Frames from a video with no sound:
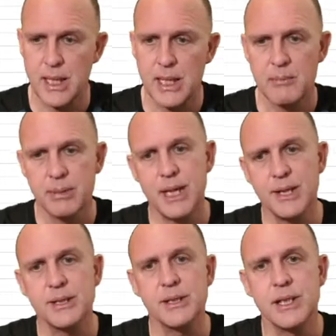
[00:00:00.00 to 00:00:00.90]
But that
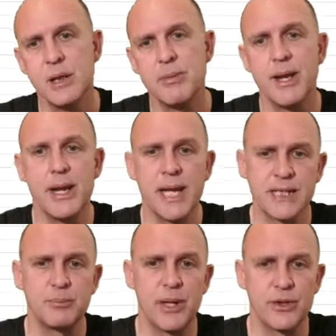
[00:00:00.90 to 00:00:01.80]
doesn't help the
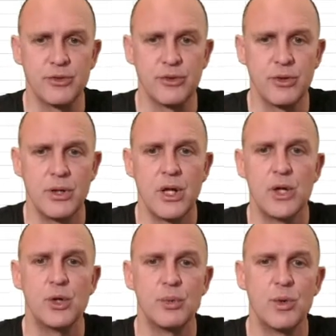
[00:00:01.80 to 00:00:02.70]
next person
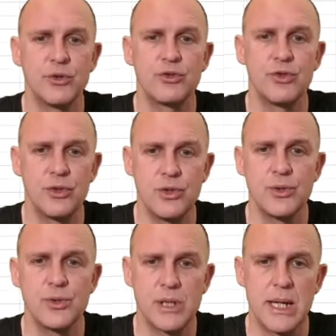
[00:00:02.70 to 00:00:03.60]
who wants to
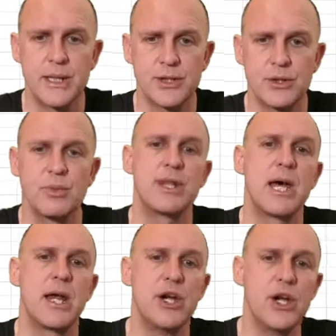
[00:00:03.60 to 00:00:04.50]
use the list with
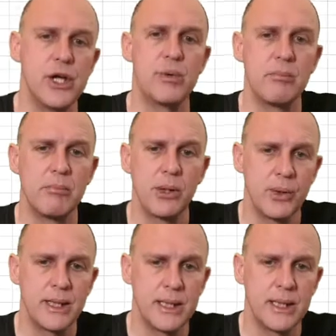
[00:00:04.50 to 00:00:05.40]
that new
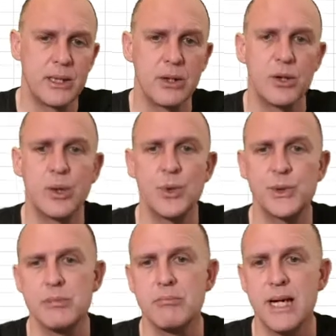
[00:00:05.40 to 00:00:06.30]
employee
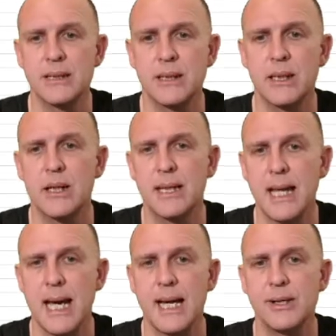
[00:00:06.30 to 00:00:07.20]
automatically
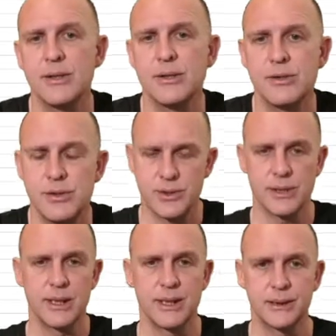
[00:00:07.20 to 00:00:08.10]
added to the
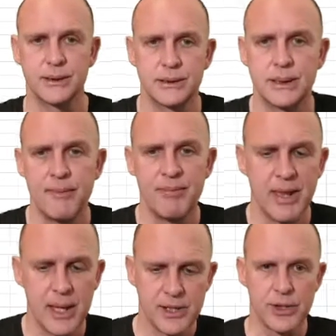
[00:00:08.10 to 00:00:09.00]
list.
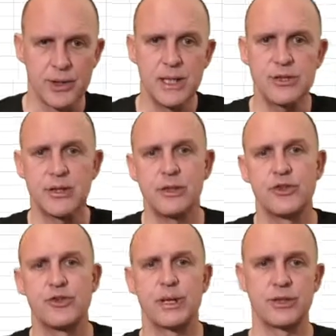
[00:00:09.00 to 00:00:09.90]
So here's a little
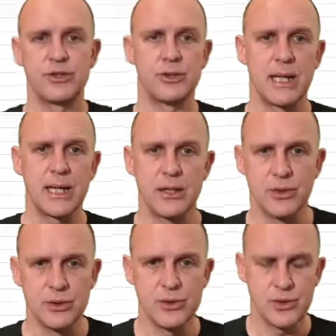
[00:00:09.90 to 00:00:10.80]
trick that you can
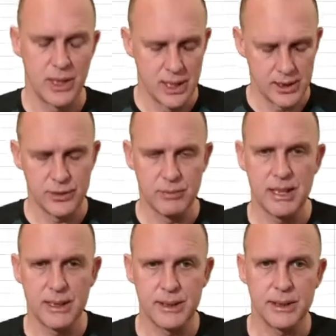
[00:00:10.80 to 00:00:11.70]
use to
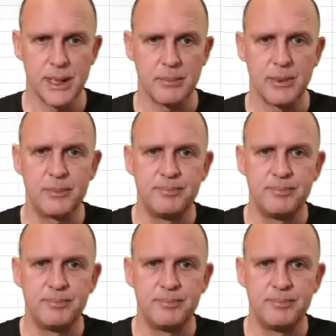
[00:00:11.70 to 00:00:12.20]
make this happen.